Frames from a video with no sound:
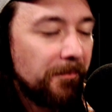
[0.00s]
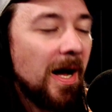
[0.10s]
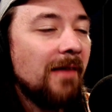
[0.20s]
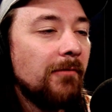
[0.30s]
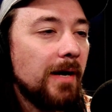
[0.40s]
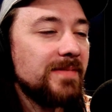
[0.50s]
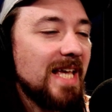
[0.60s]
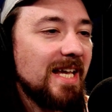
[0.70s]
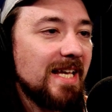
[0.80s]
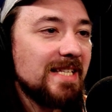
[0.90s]
but uh, what I'm
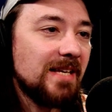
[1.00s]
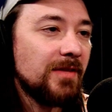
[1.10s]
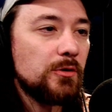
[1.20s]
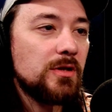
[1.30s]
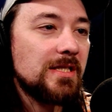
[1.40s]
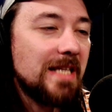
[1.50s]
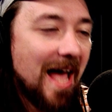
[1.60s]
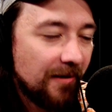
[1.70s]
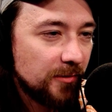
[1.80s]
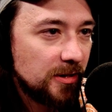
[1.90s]
saying is, if this was just an
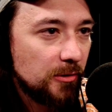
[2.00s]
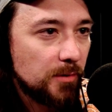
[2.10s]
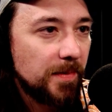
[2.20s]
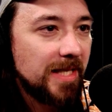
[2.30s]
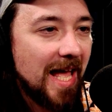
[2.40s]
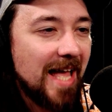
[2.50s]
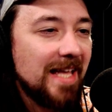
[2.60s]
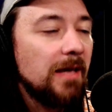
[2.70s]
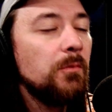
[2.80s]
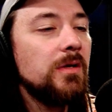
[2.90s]
average used
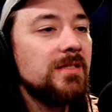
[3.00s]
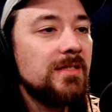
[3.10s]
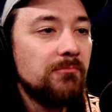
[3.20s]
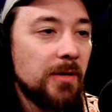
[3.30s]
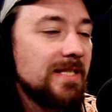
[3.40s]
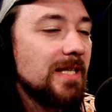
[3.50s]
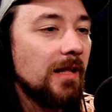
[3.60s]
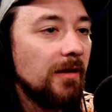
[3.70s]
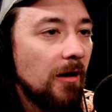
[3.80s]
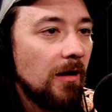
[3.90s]
bidet, it wouldn't
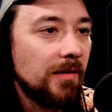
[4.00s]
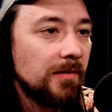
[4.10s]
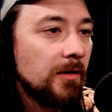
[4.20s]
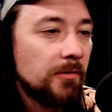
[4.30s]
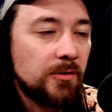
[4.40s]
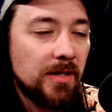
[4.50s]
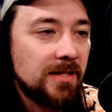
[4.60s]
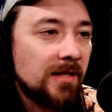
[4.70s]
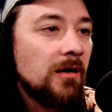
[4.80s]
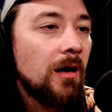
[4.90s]
resell at all. It'd go straight
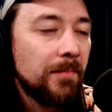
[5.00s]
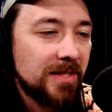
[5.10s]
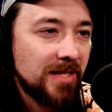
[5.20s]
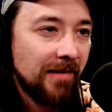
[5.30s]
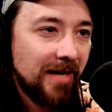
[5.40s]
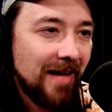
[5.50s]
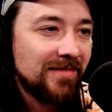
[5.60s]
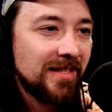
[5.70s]
to the garbage. I would mm.